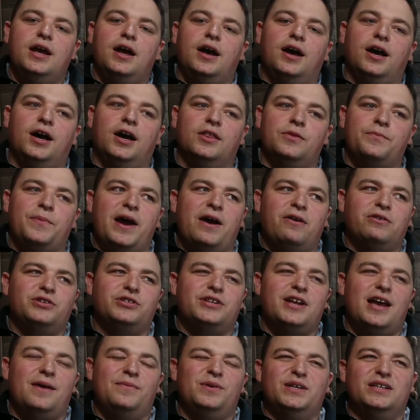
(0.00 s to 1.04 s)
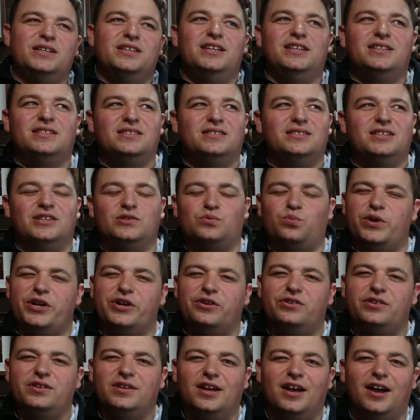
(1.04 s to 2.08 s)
The power stabba, it's weird.